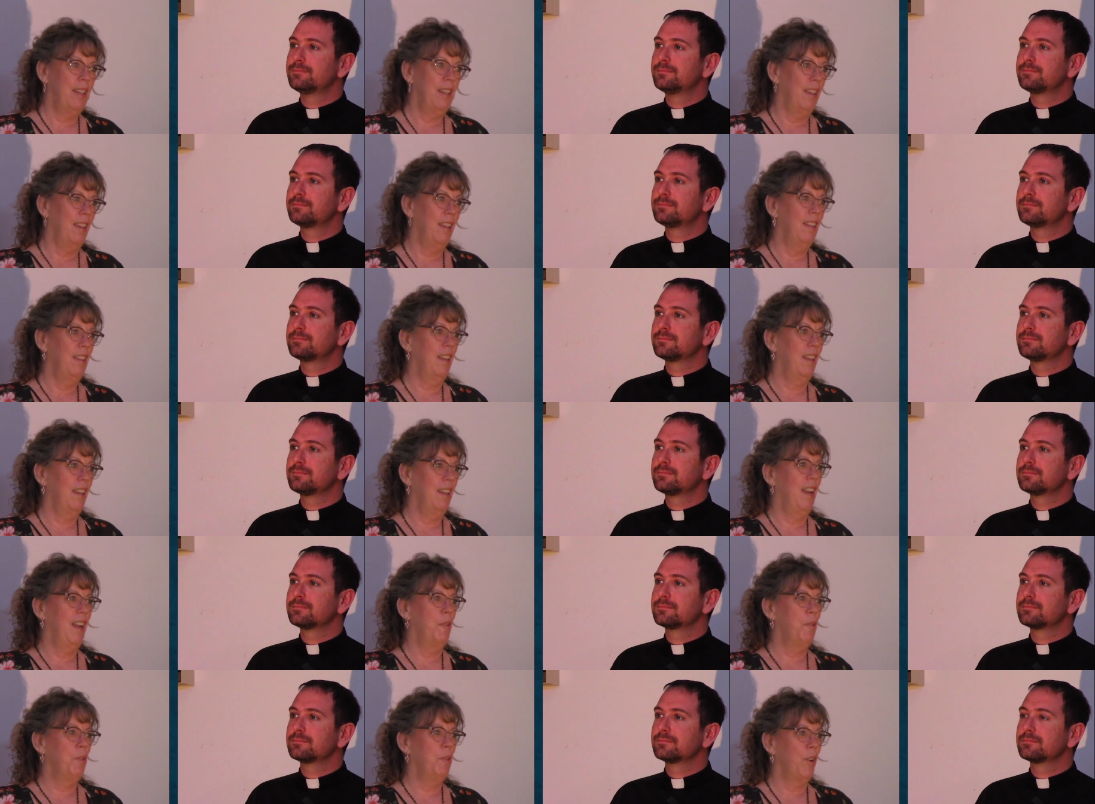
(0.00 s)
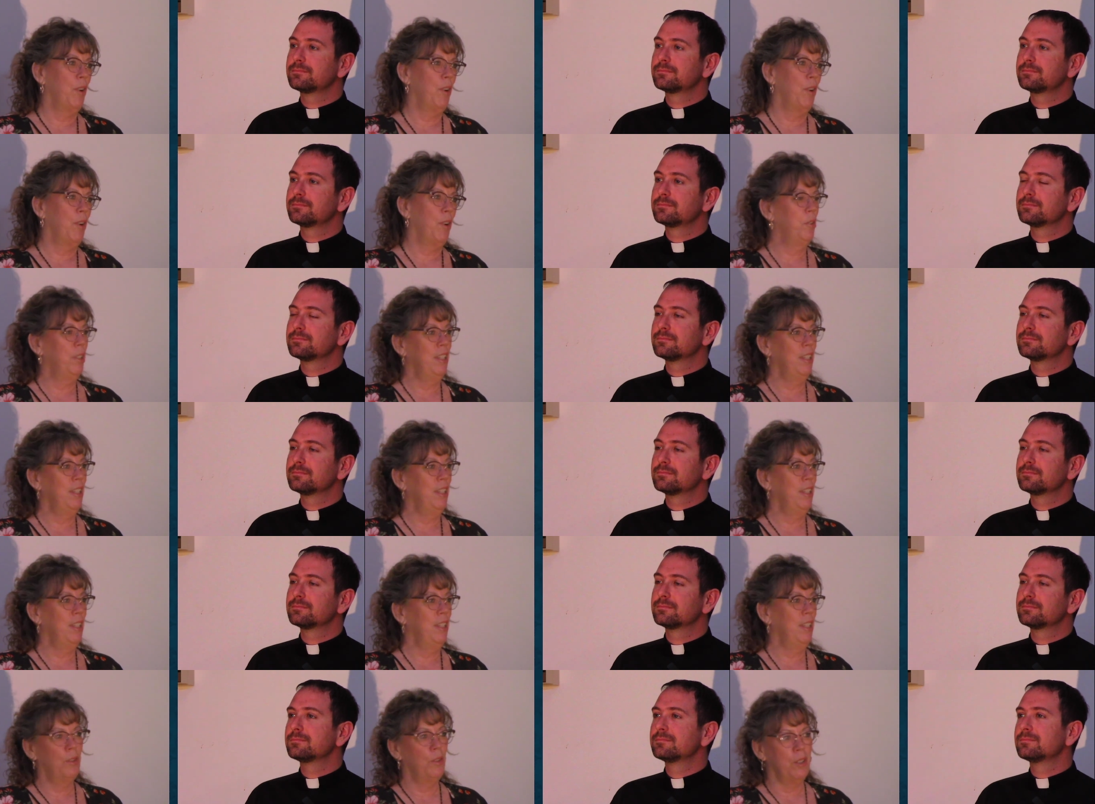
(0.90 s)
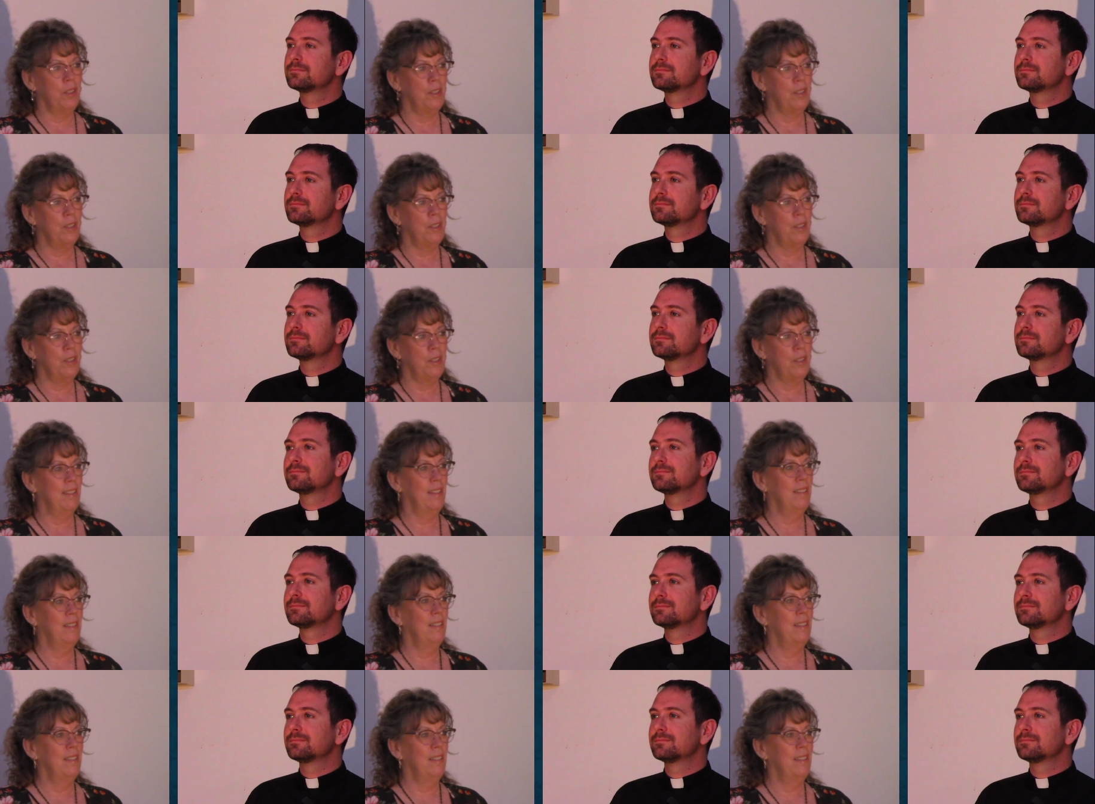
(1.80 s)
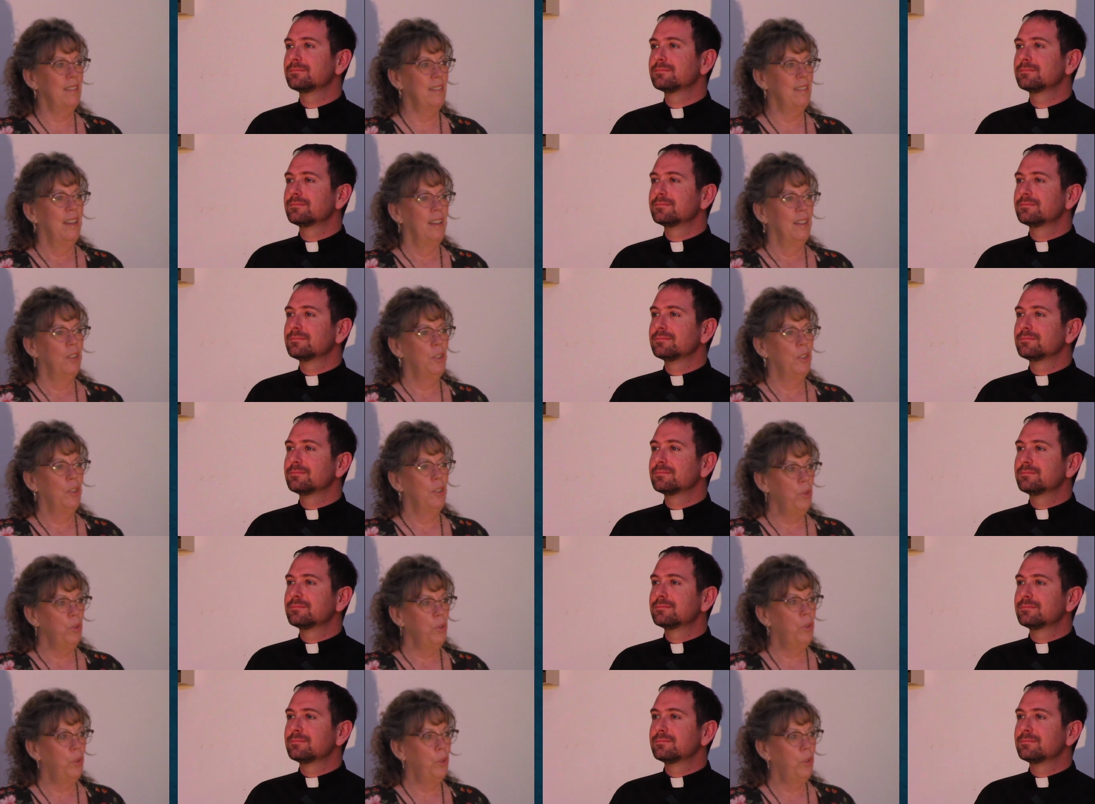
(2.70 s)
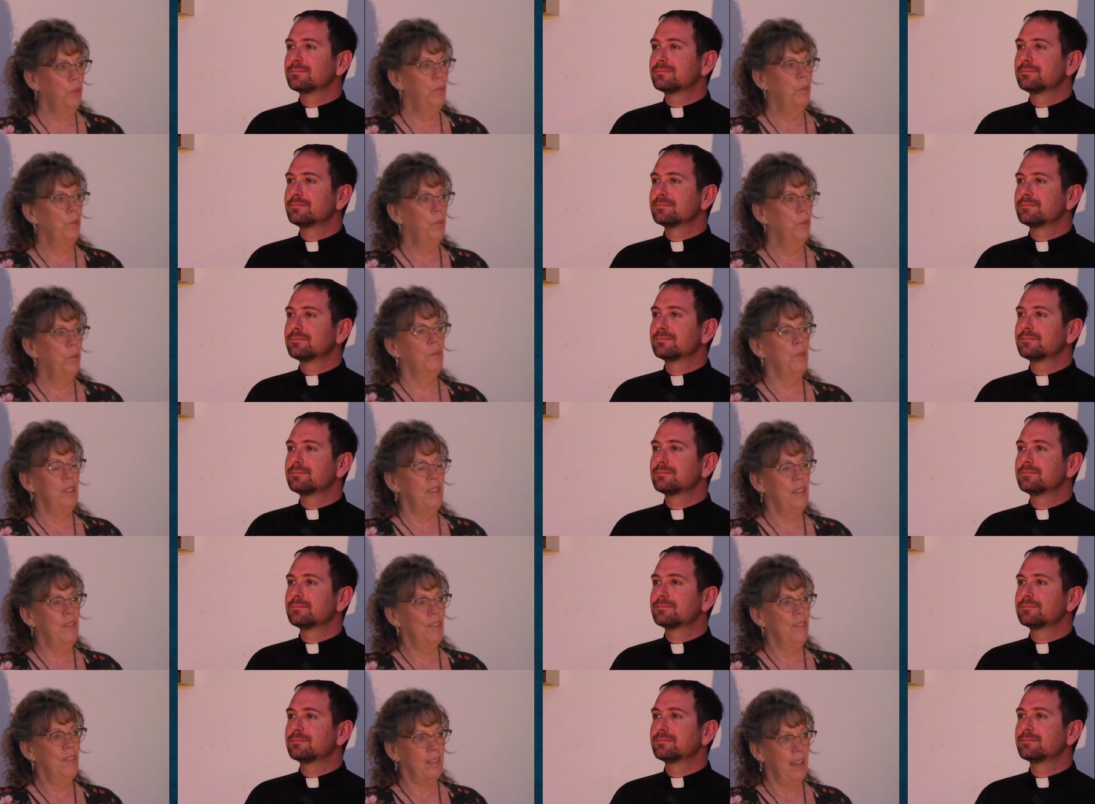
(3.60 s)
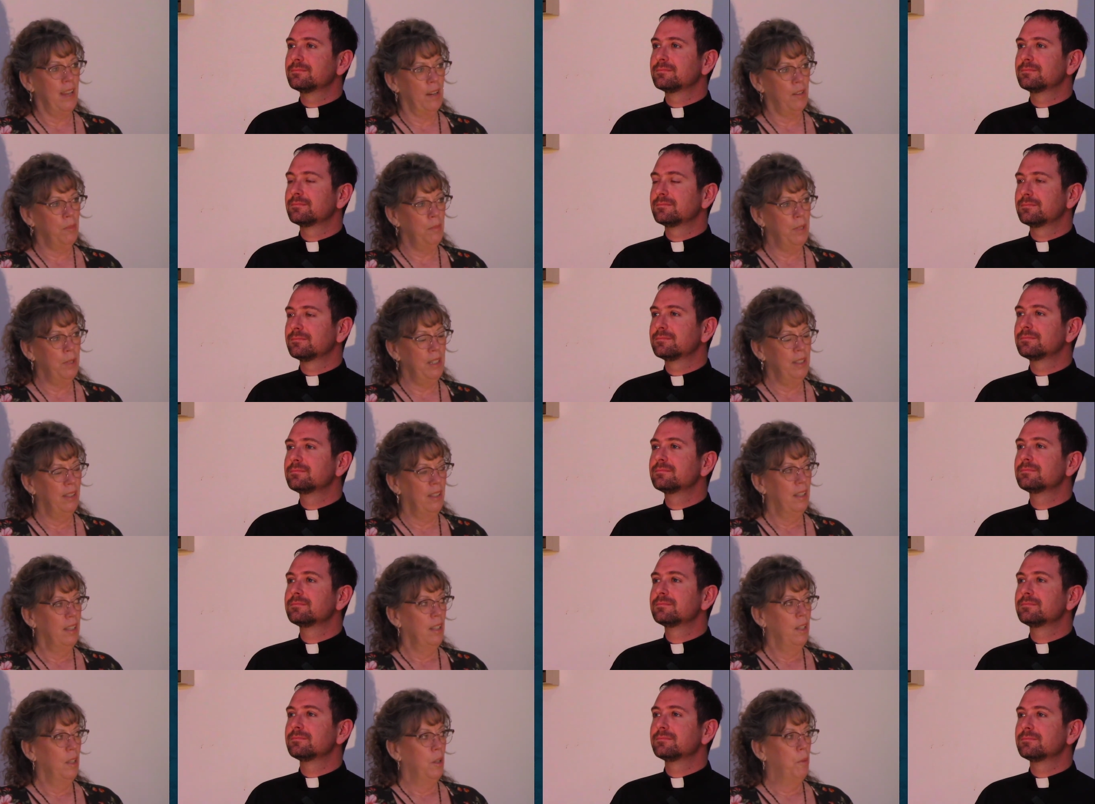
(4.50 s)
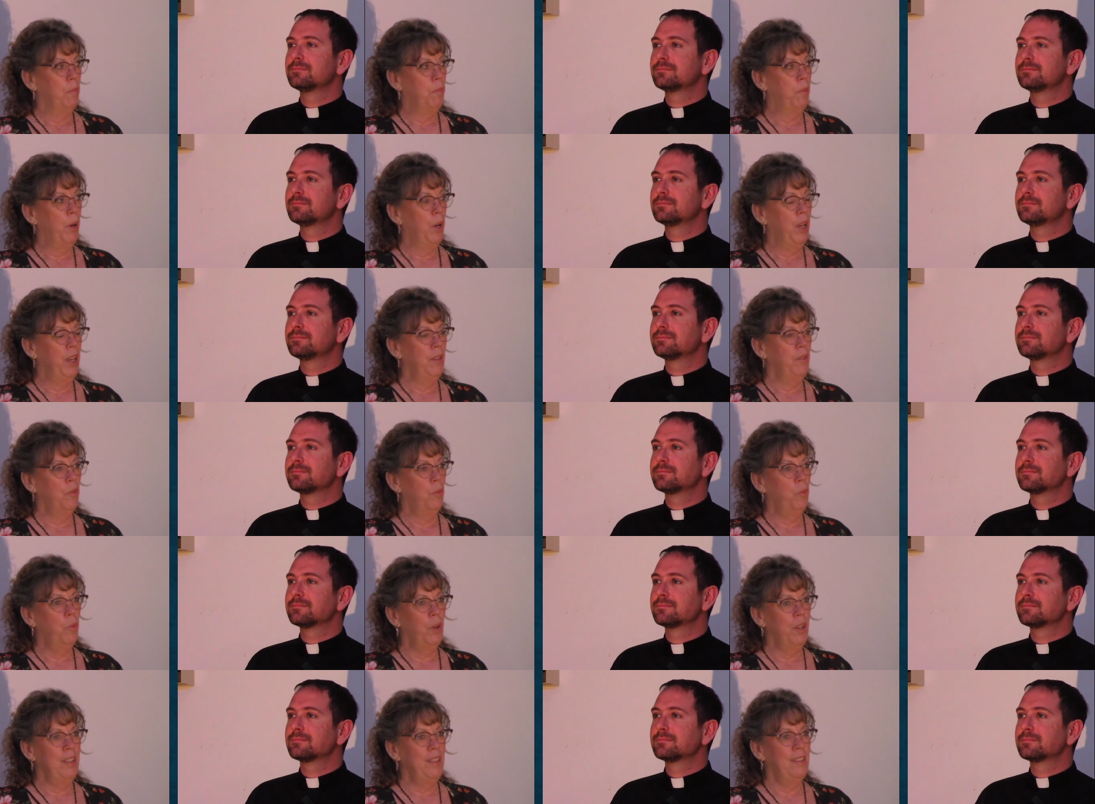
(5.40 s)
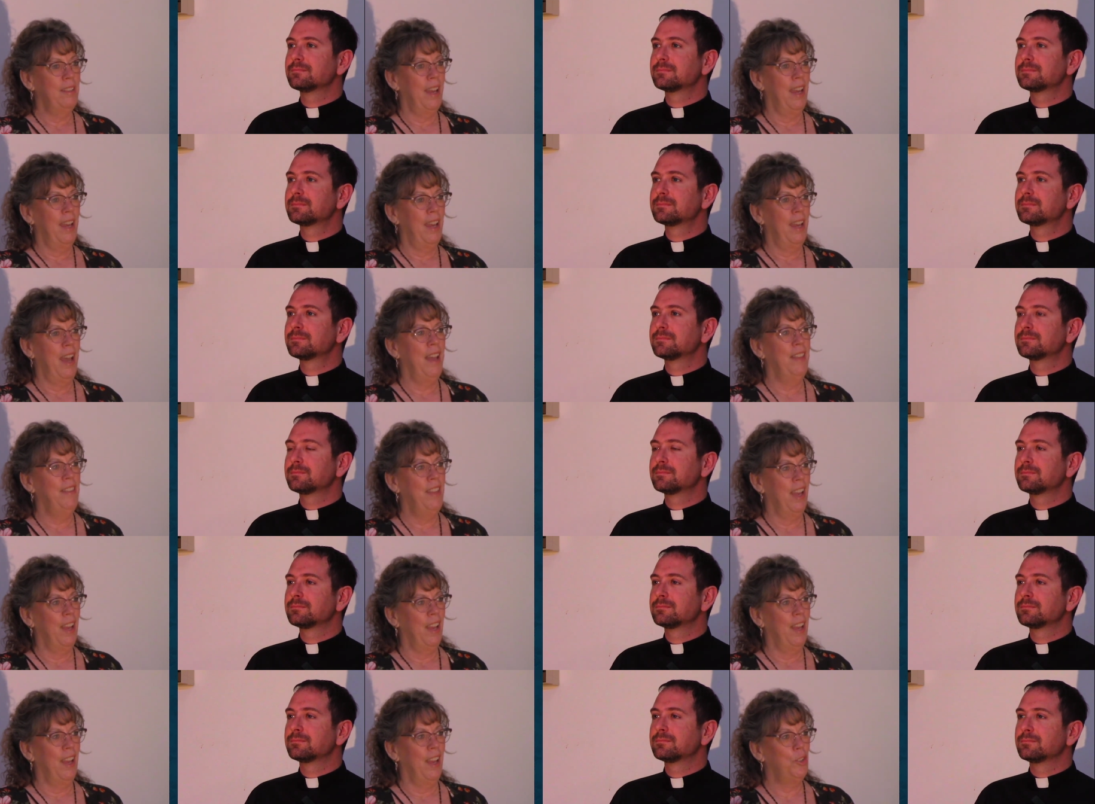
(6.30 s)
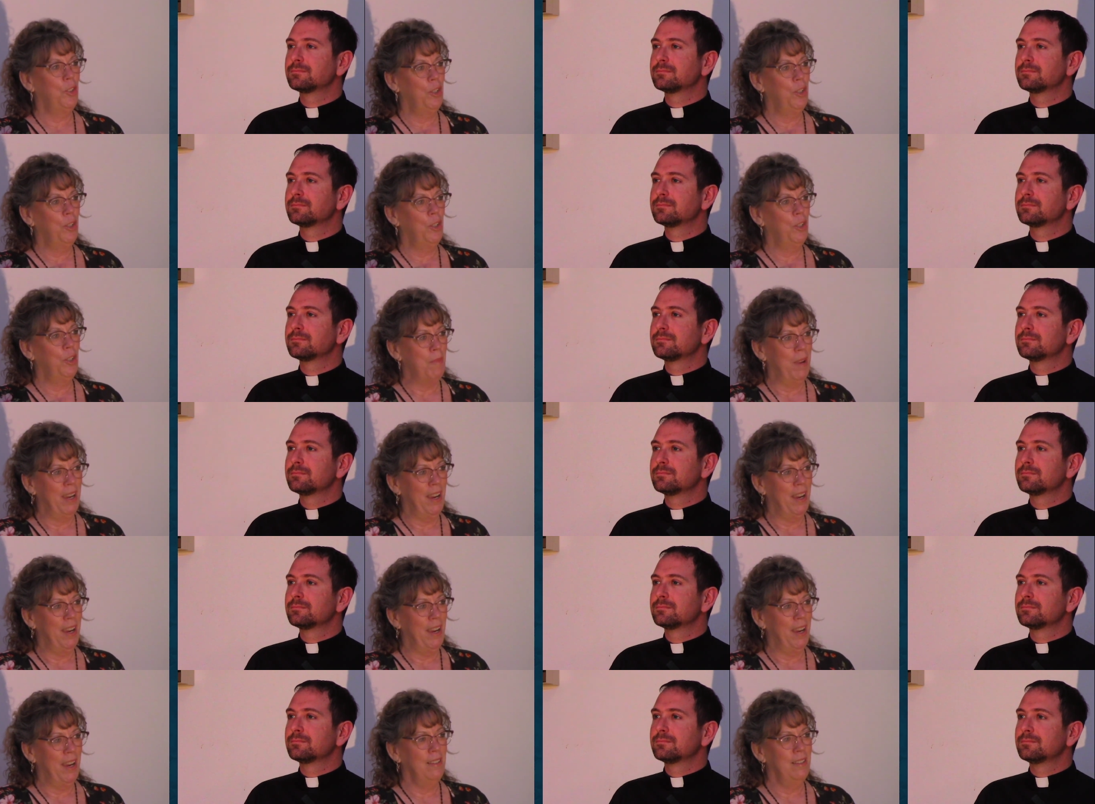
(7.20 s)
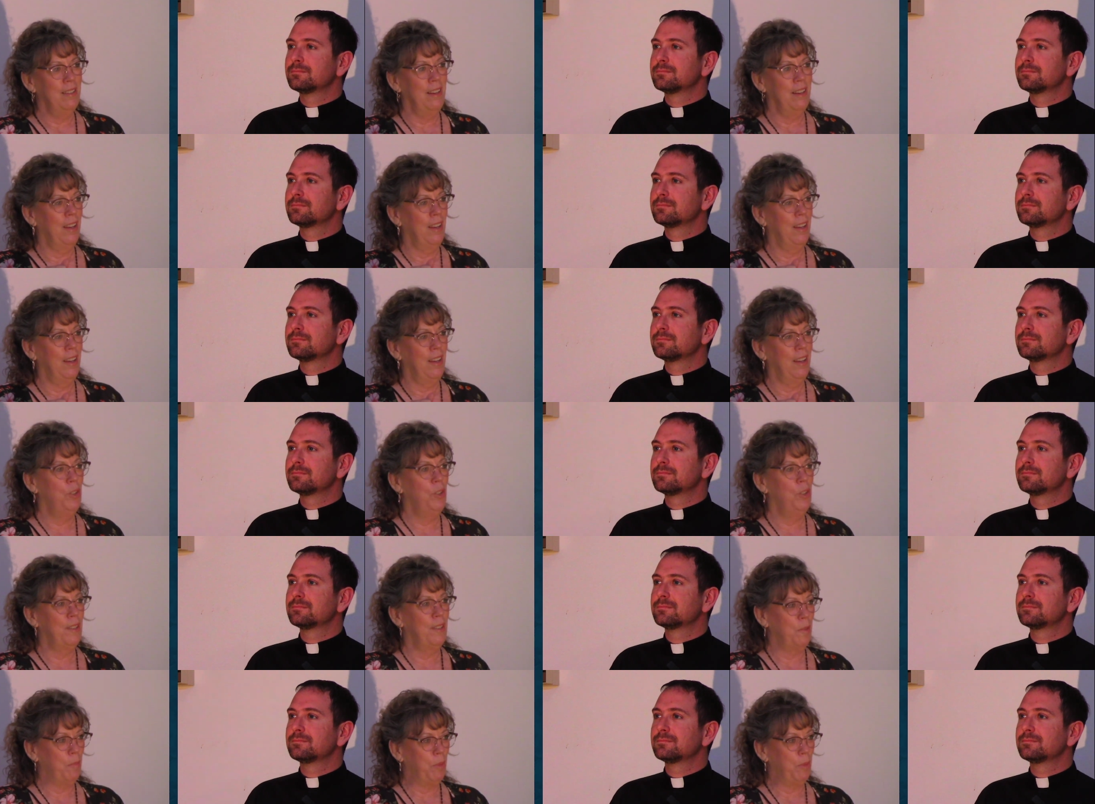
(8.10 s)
Speaker 1: thing that I would try to do at Easter and Christmas is go to the, receive the sacrament. But once I had that shift in my heart and I knew Jesus